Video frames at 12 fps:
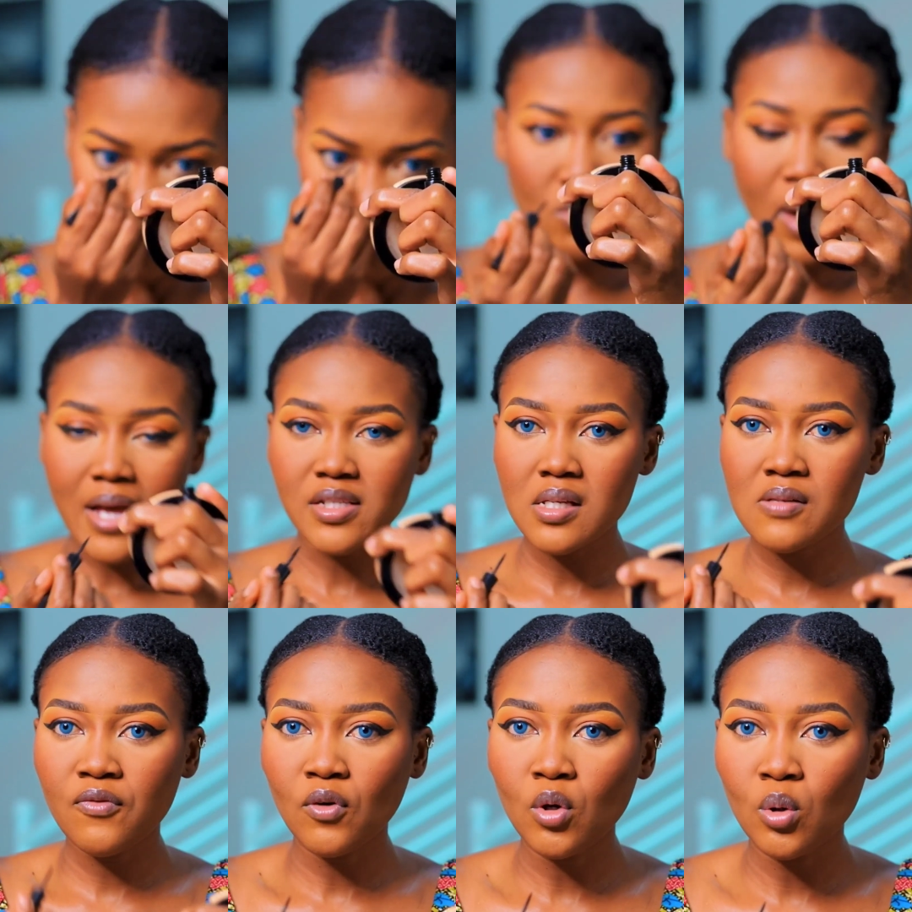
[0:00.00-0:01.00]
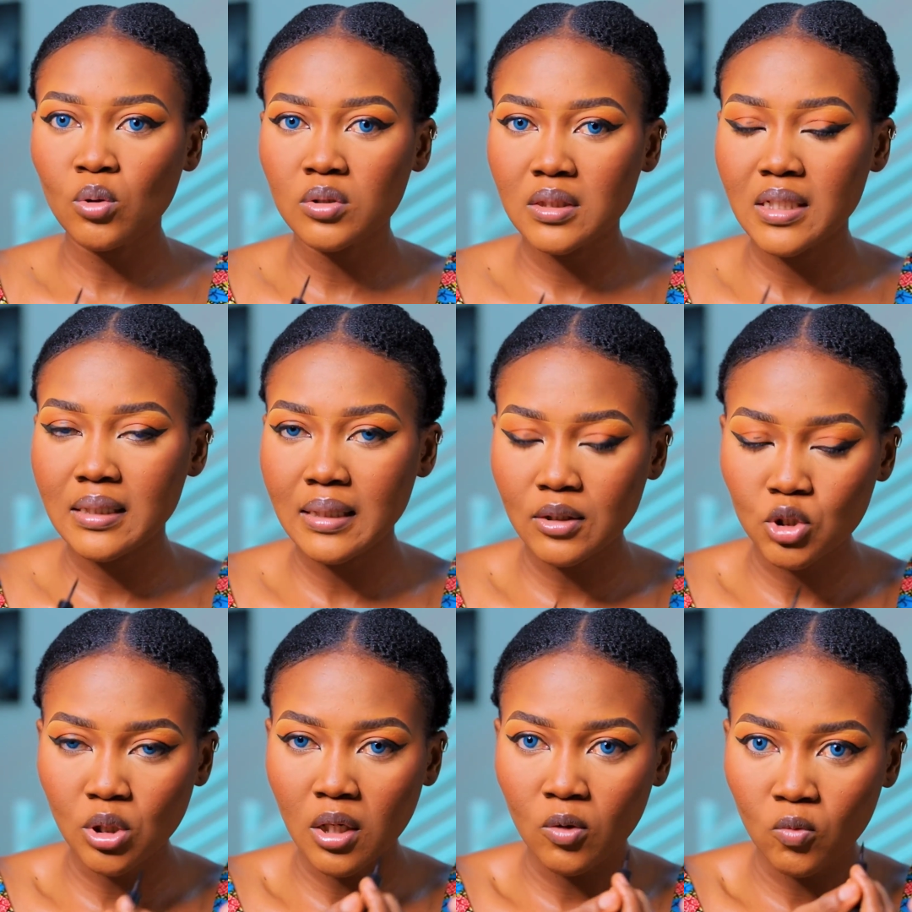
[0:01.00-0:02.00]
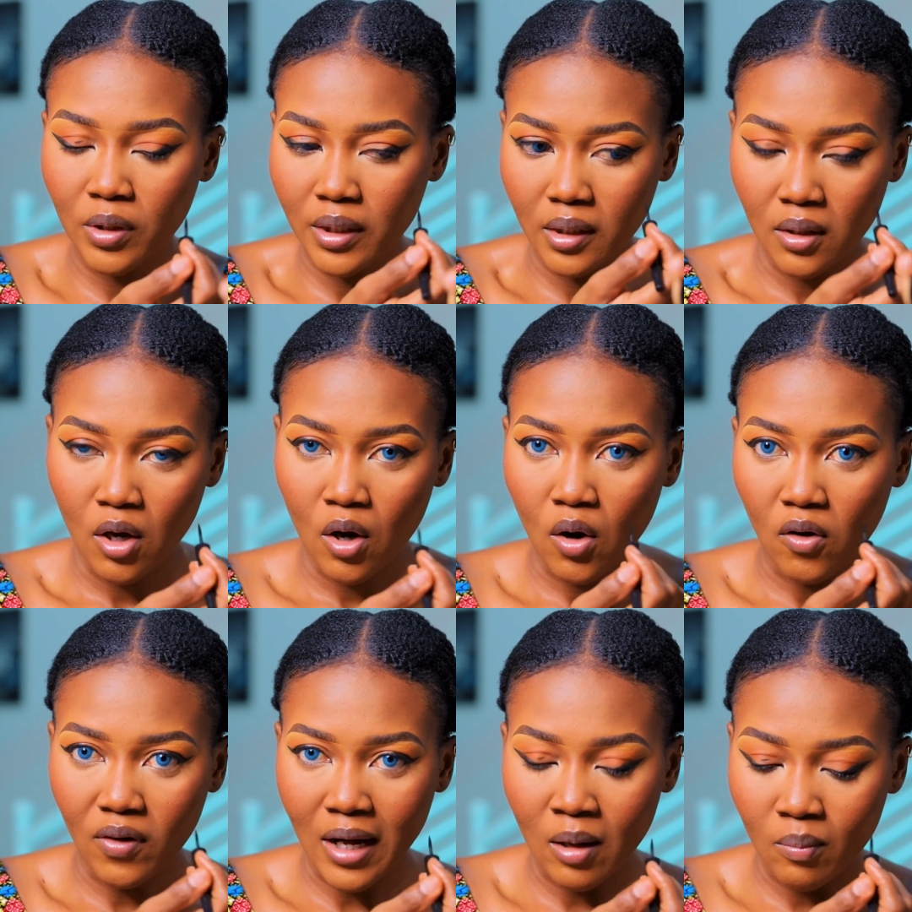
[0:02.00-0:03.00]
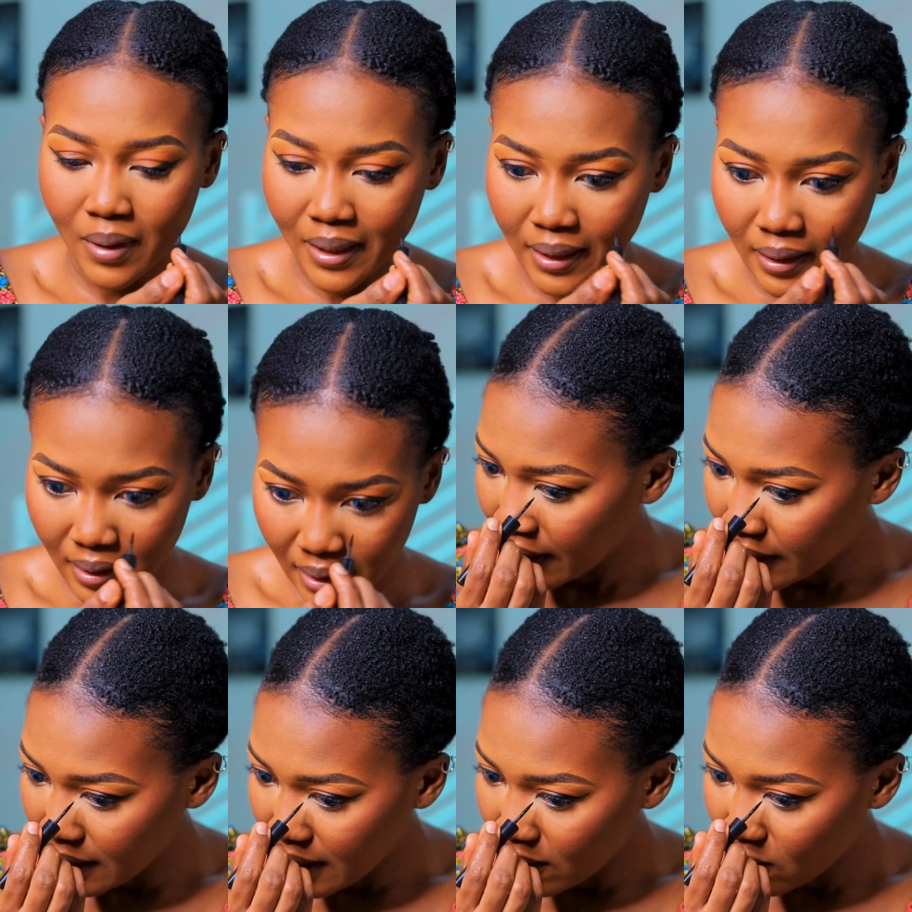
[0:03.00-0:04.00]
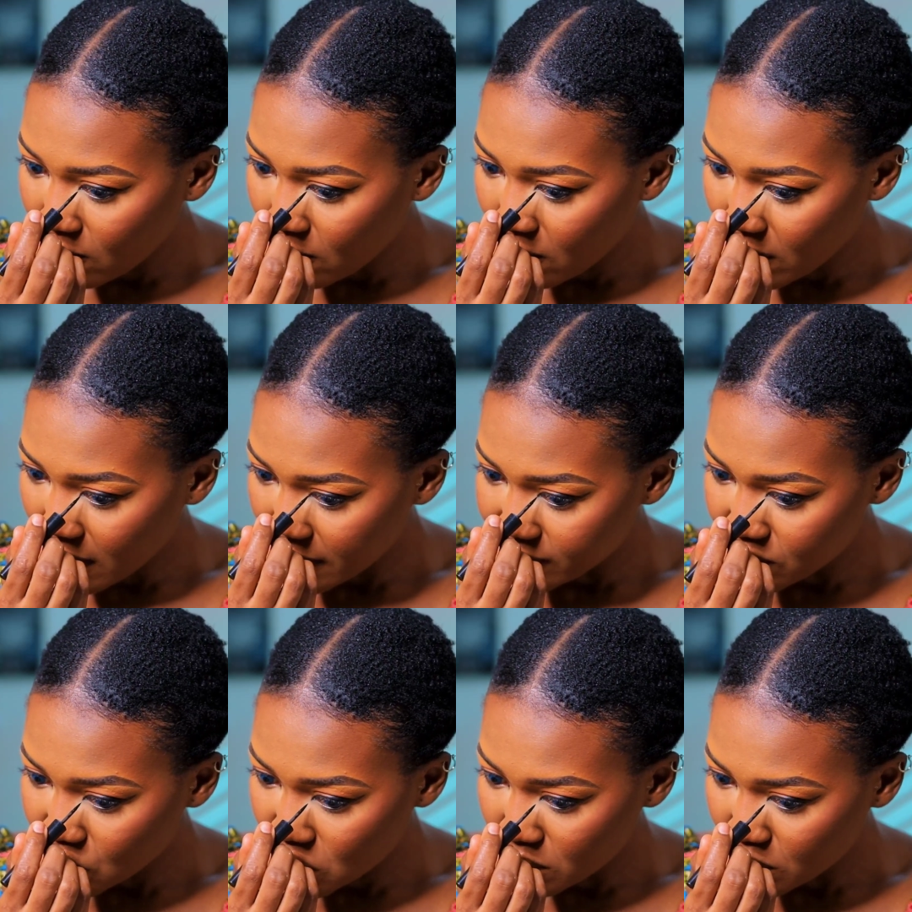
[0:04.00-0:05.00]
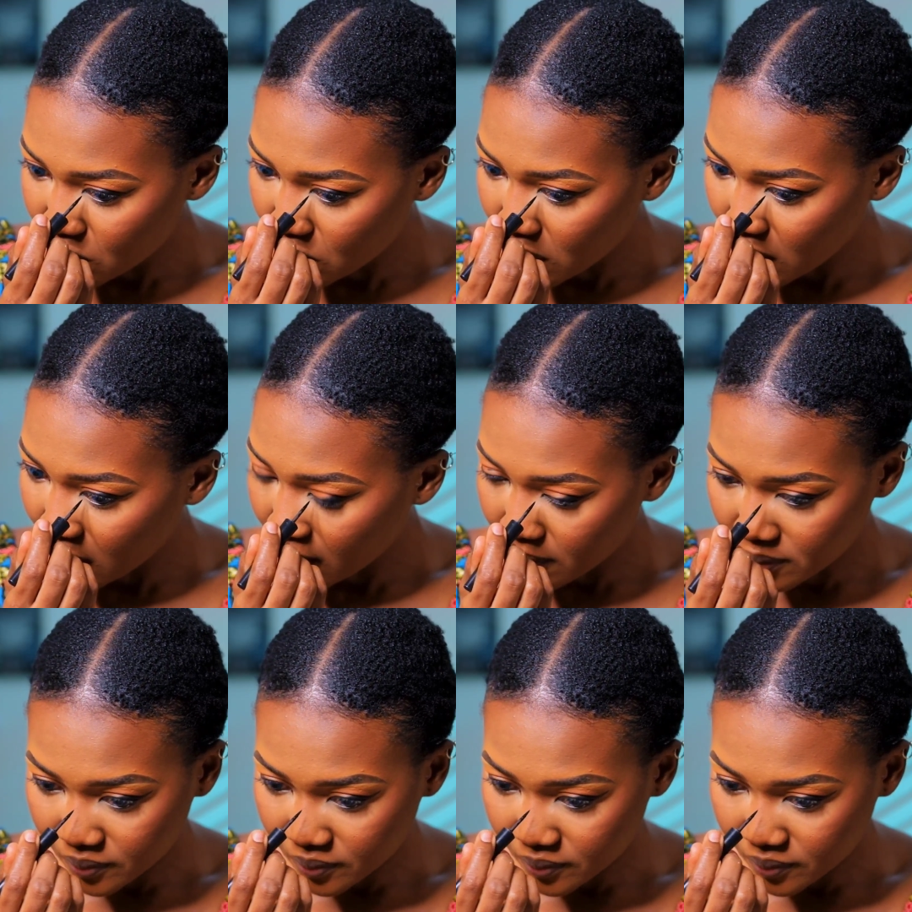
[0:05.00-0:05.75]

So I just followed the natural way of how my inner corner is shaped, okay?